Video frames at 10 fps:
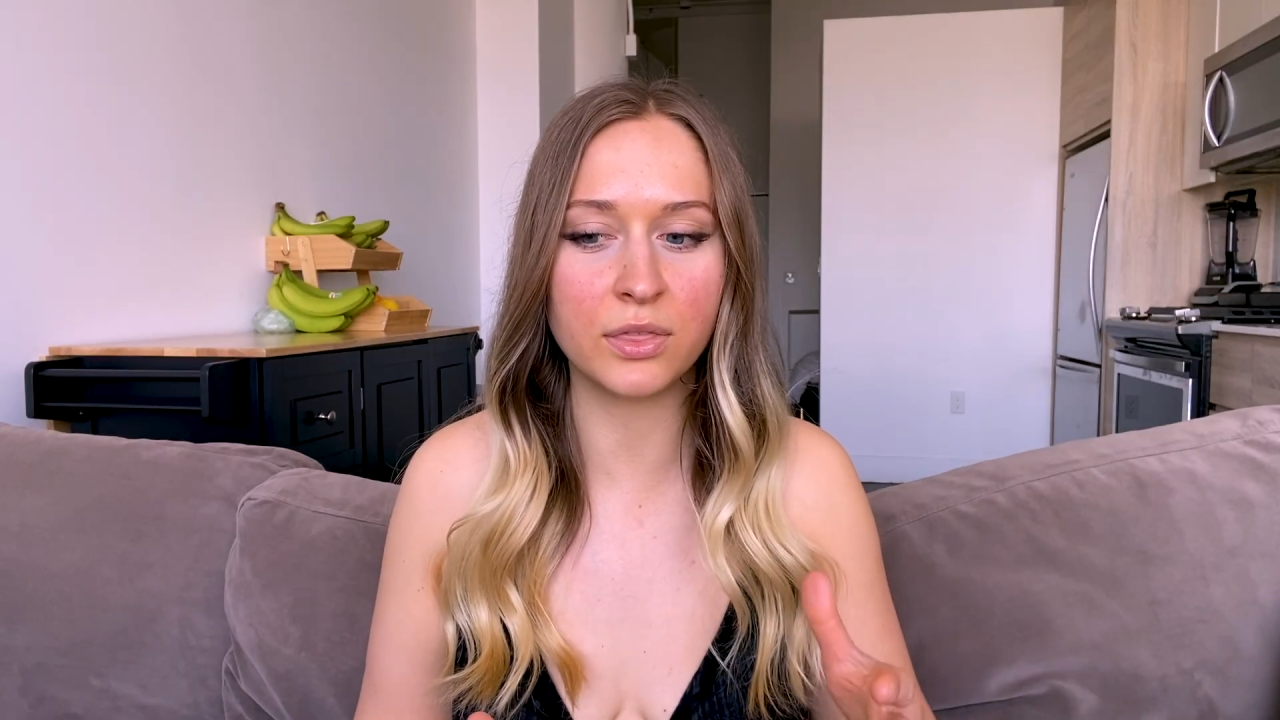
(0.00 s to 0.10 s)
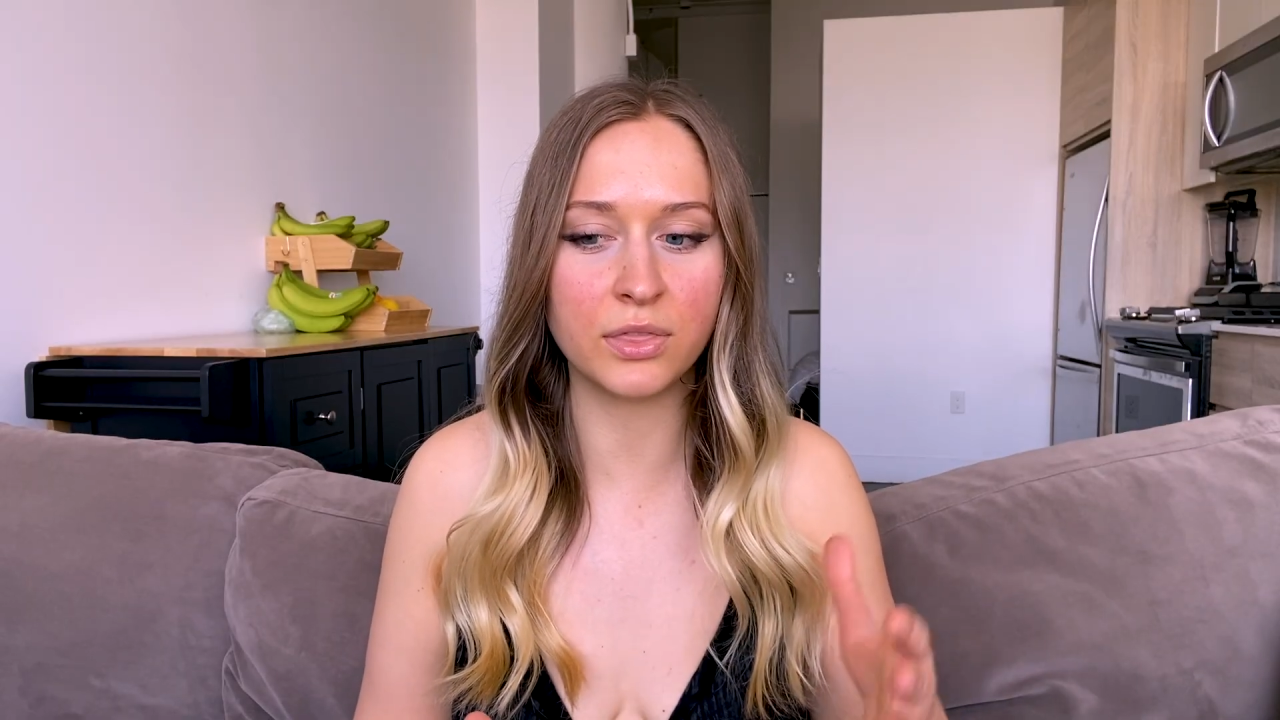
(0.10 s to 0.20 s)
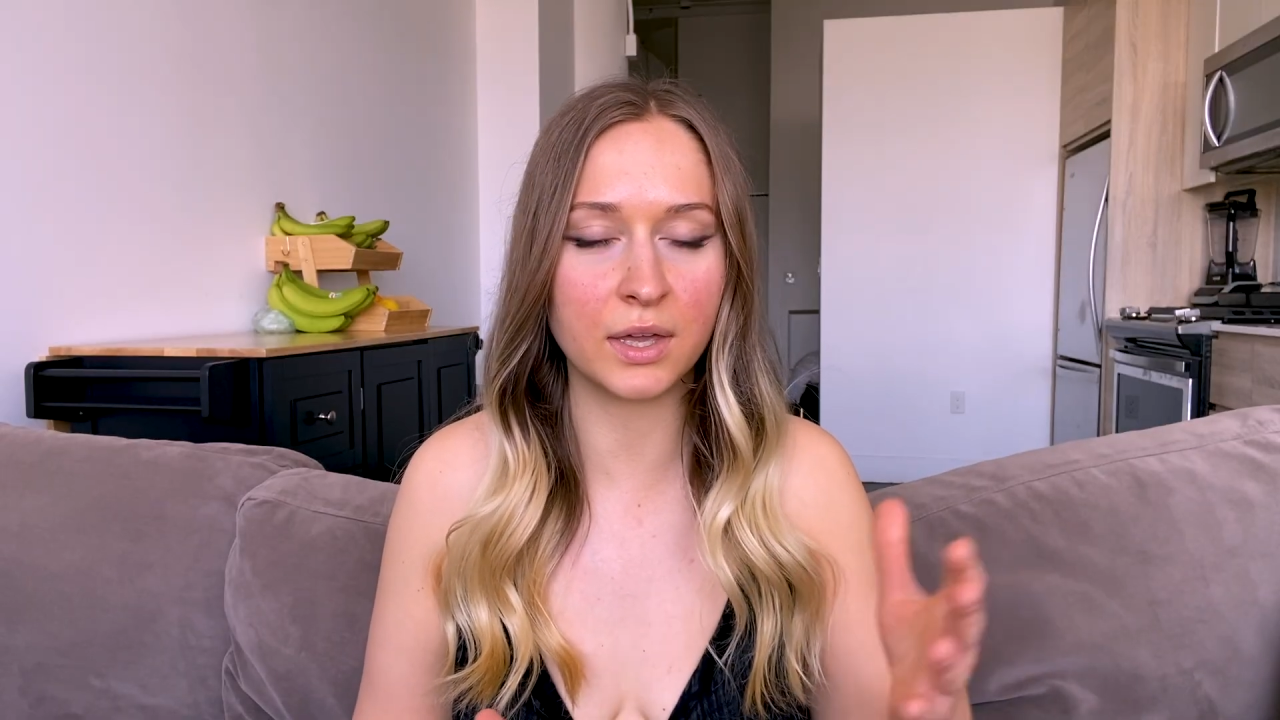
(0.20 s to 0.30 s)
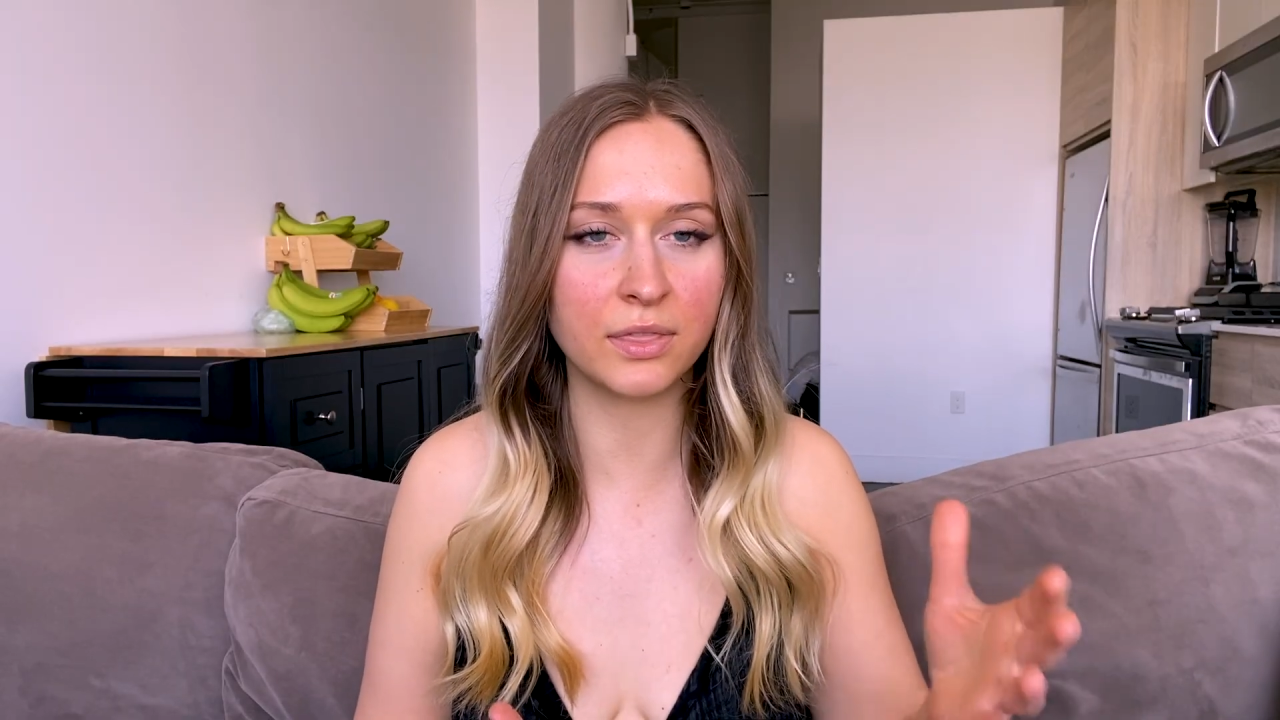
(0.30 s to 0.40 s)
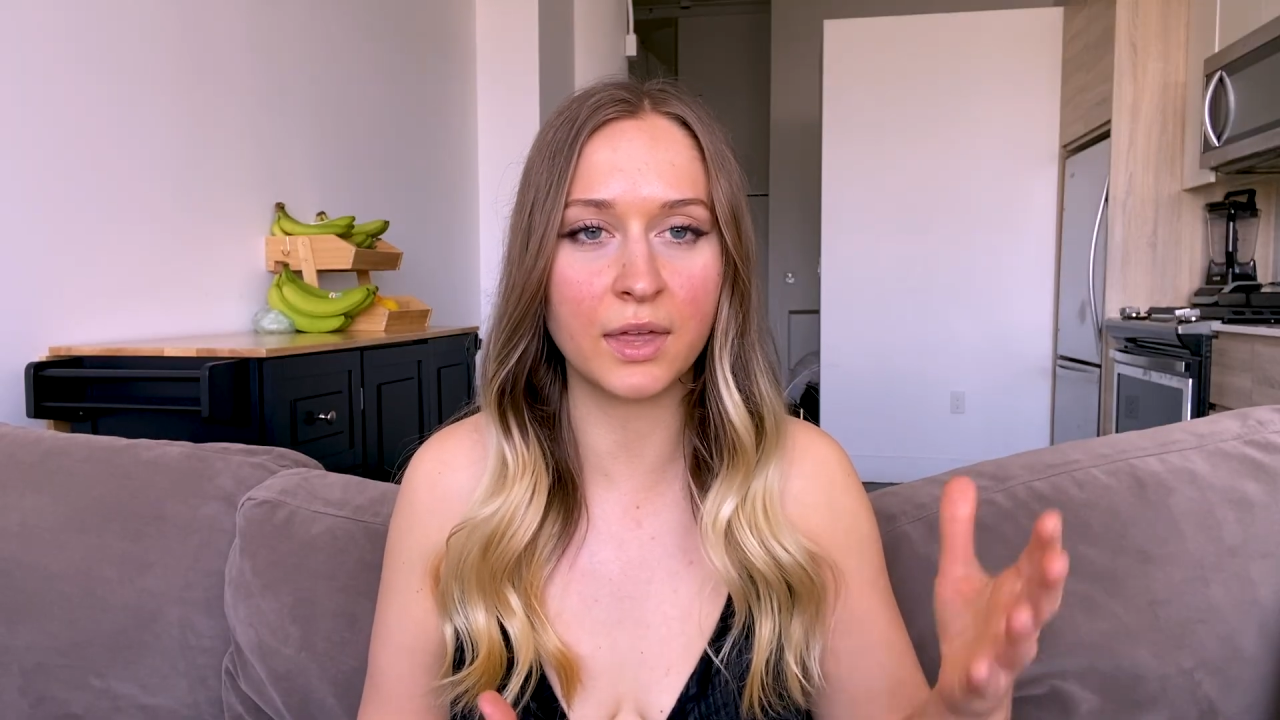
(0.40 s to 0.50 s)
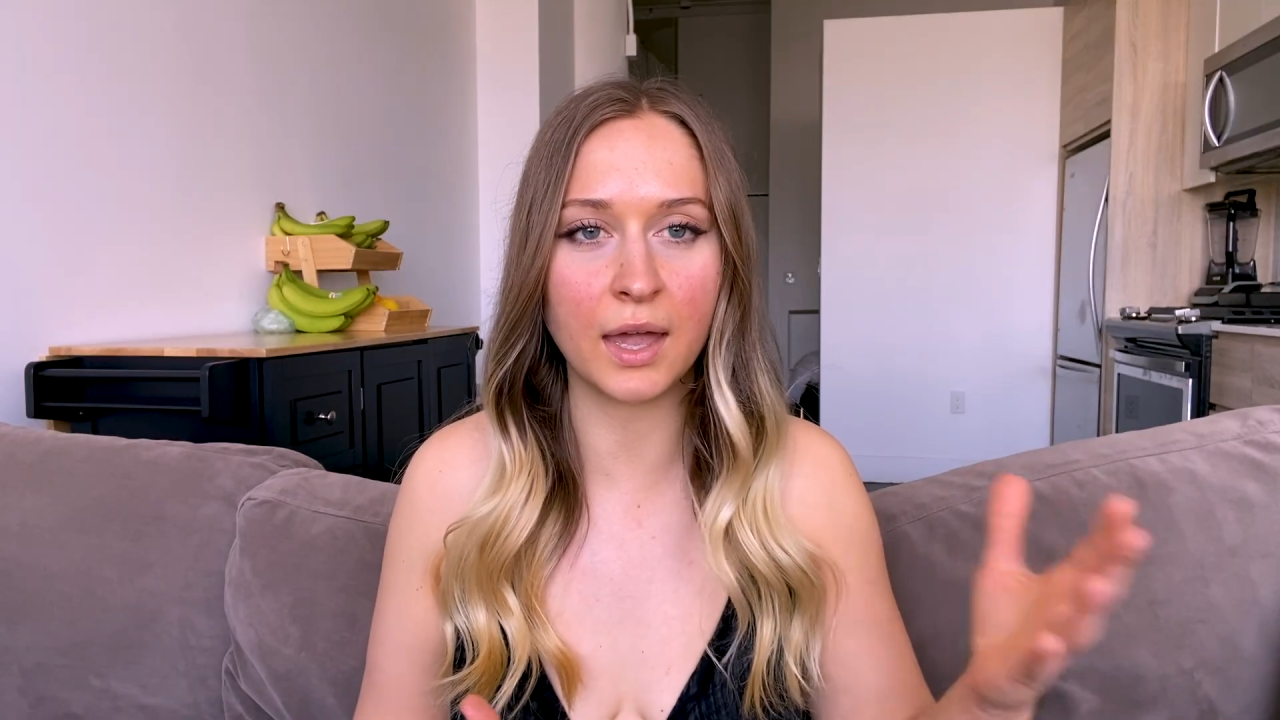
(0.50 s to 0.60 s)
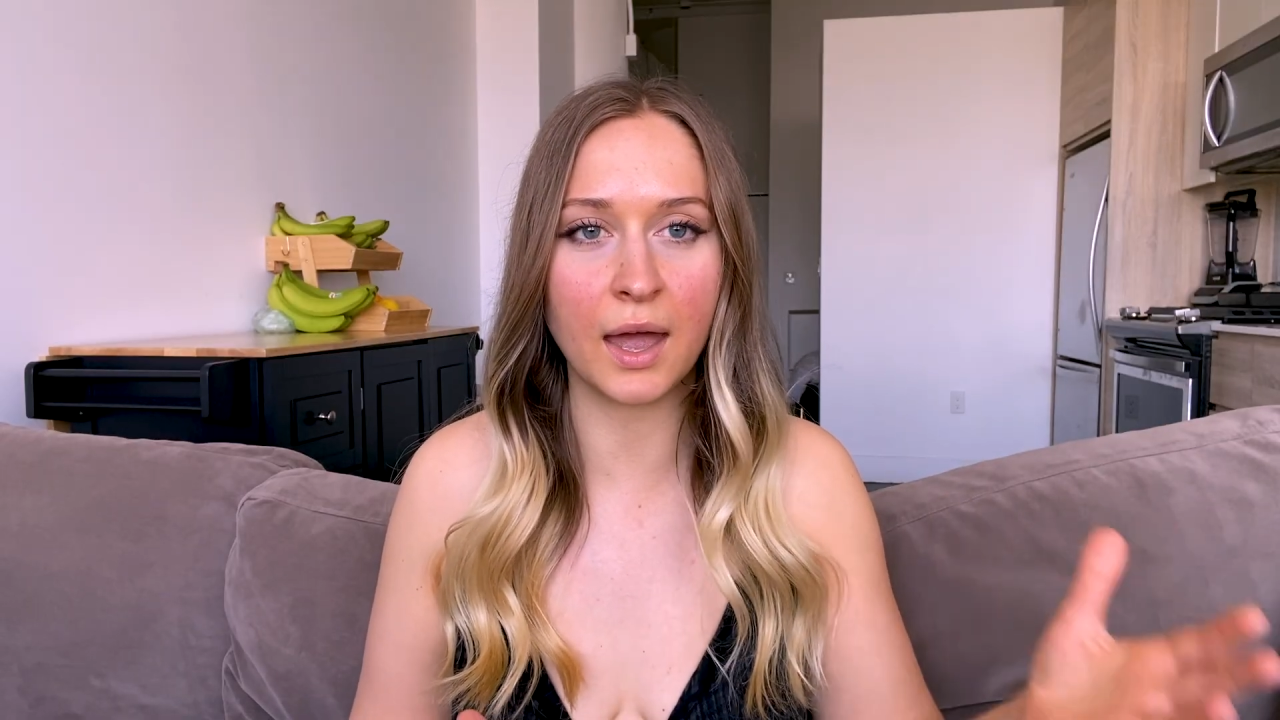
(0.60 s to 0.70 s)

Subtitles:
think they